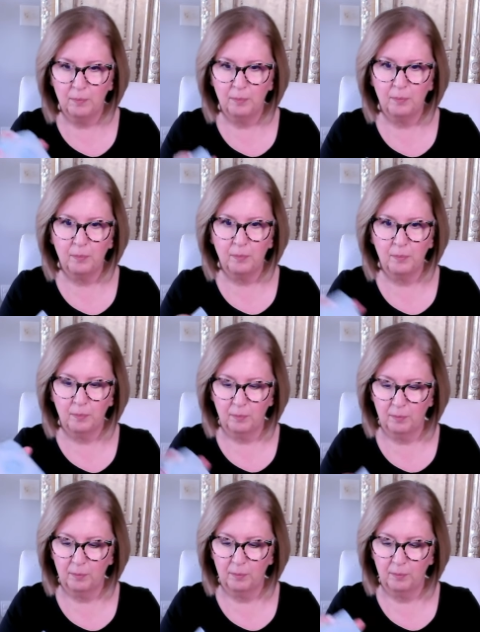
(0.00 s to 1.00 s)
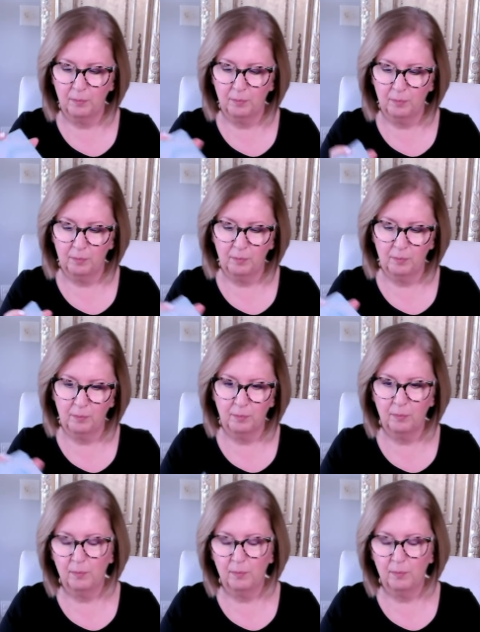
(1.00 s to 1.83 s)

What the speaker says: (silence)